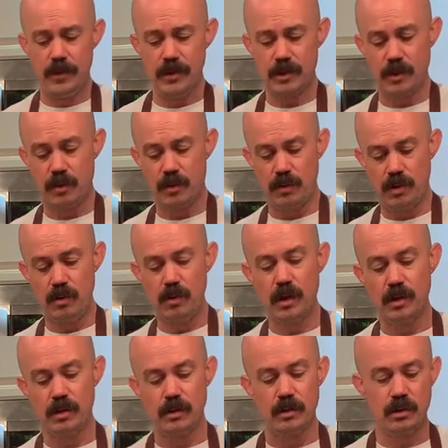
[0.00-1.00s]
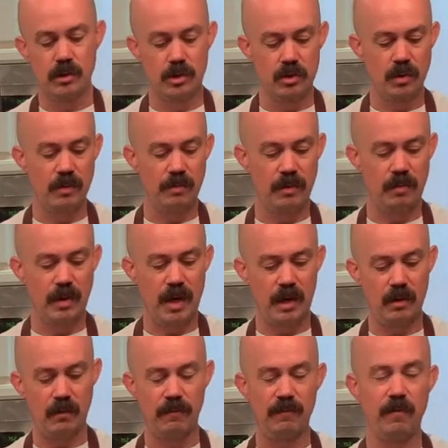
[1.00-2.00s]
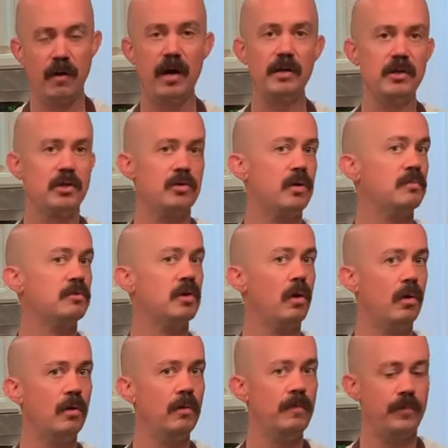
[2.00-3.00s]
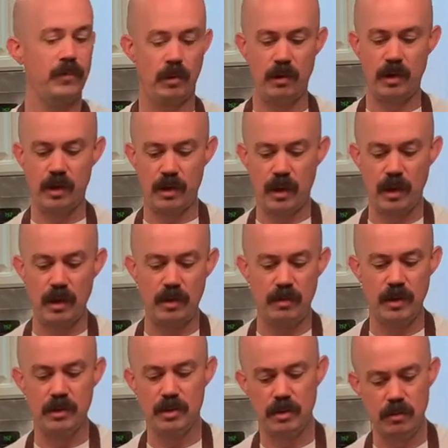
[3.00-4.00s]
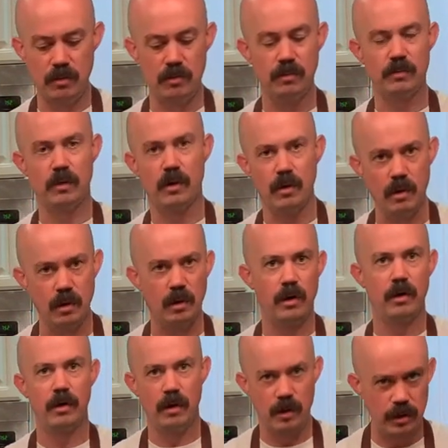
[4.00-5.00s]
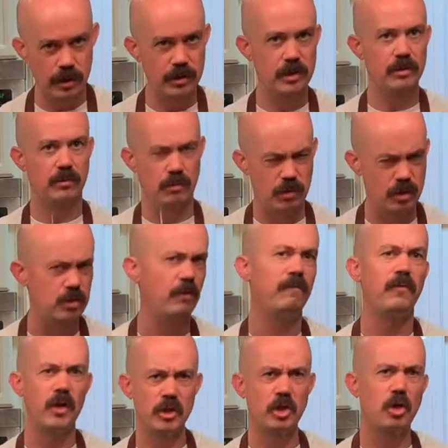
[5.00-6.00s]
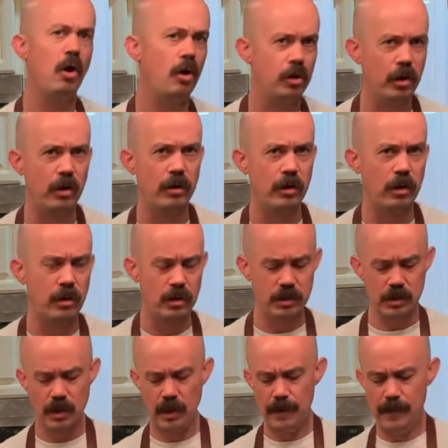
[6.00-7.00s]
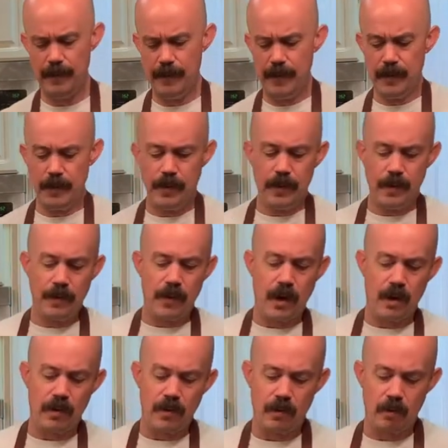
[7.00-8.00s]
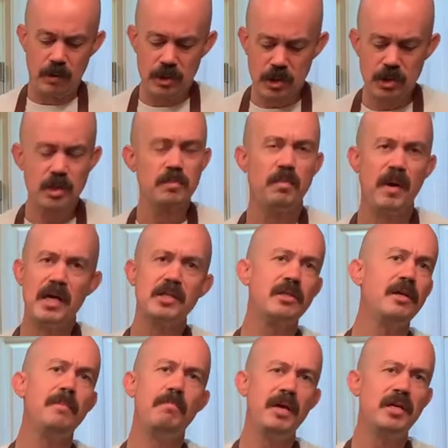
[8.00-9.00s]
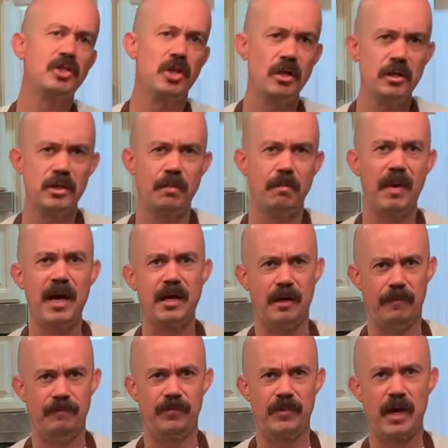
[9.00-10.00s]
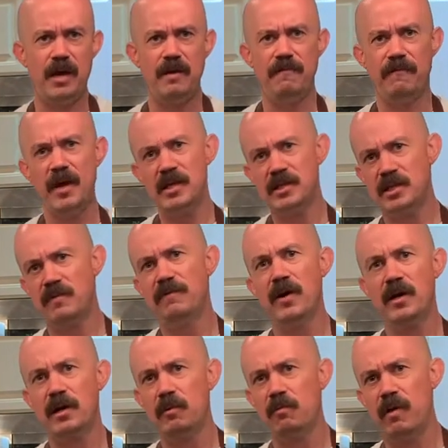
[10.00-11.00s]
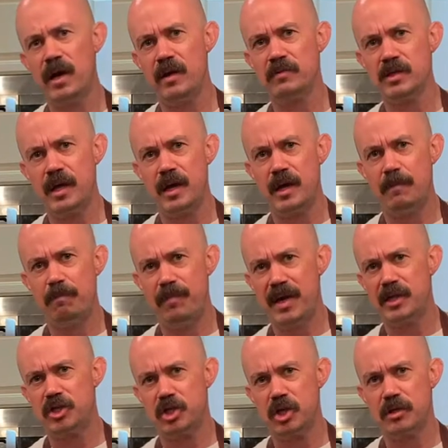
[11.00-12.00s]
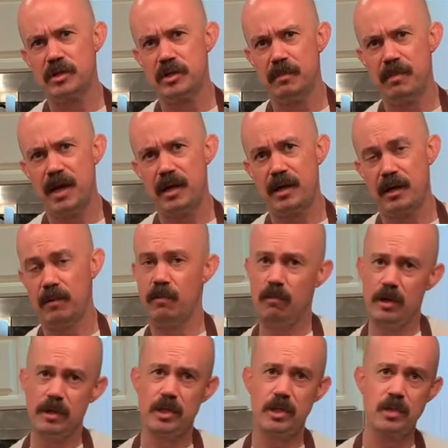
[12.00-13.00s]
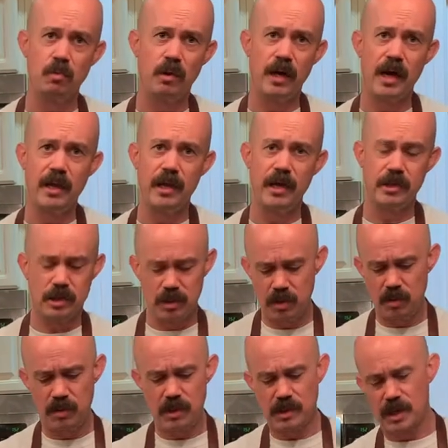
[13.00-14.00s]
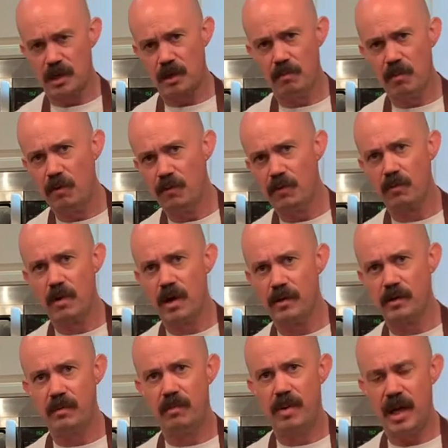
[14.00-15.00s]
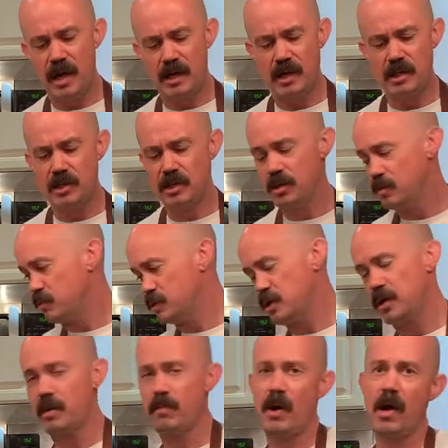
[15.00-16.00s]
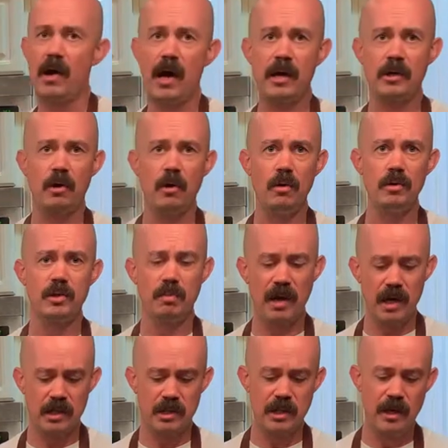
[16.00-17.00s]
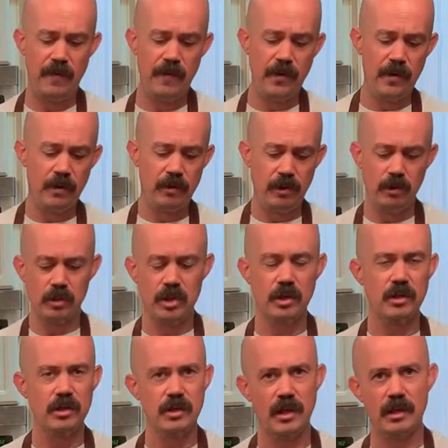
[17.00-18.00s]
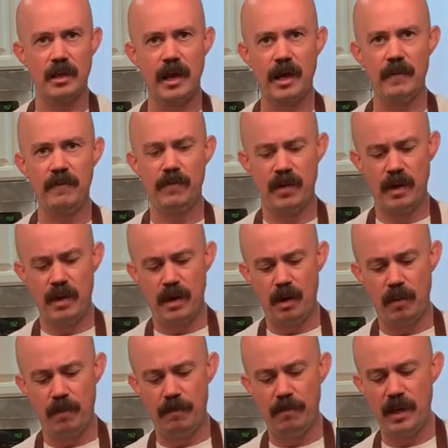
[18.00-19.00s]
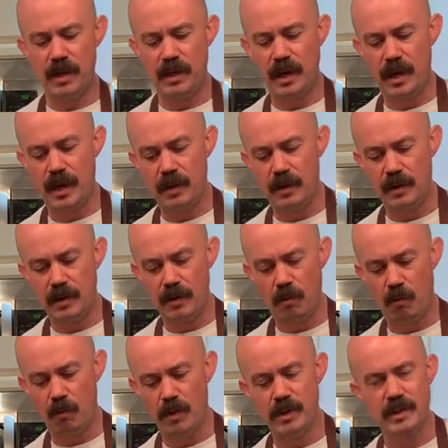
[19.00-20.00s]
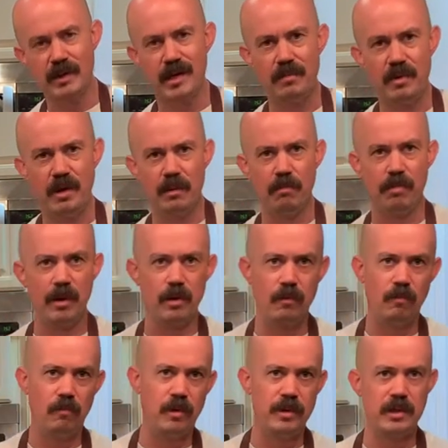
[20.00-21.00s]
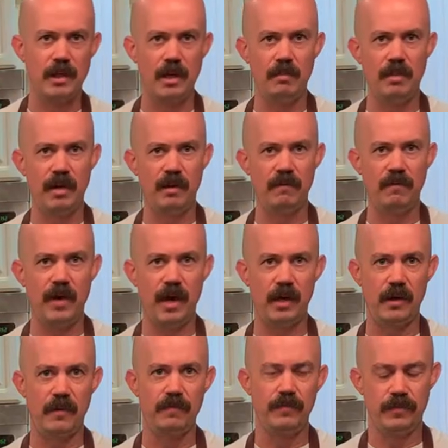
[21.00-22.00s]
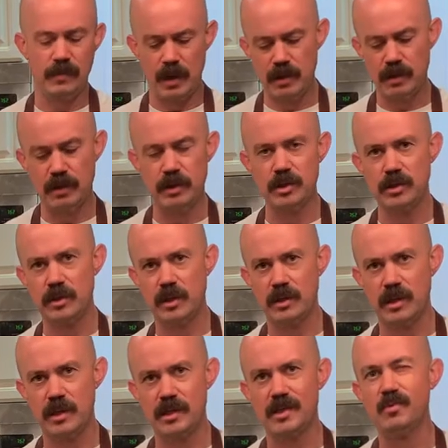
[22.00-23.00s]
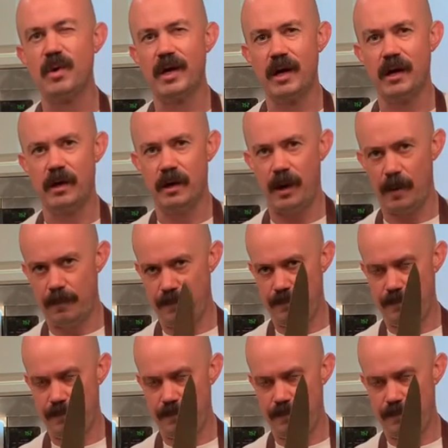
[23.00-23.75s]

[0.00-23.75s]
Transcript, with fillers: So you can strip the bacon or fry the strips whole, or you can cut them into, we call lardons, those the French call lardons, which is just basically big chunks of bacon, okay? Fancy fucking way of saying big chunks of bacon, which is what I like to do because I can move it around in the pan easier. We talk about hot, cold spots. Little chunks like that help mitigate one side being burnt, one side being fatty. Let's look at this as we cut it up.